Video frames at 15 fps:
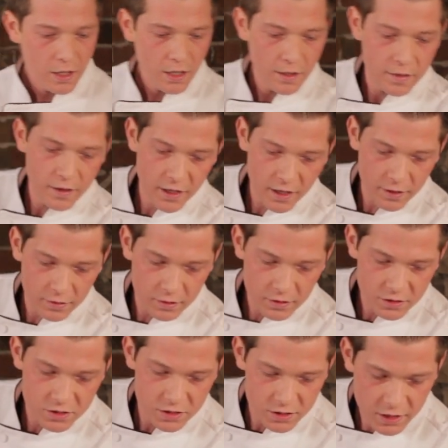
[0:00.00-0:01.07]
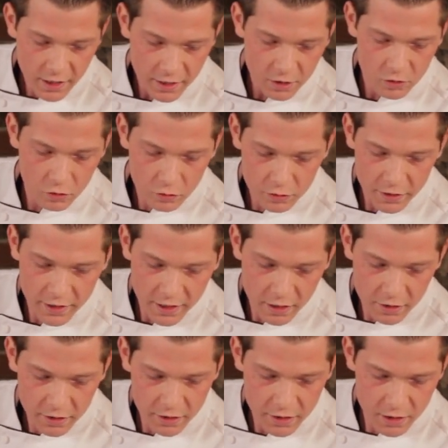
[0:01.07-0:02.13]
And then it's kind of cooling
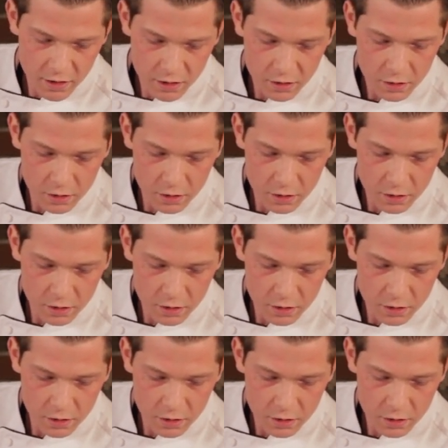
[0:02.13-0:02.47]
down here.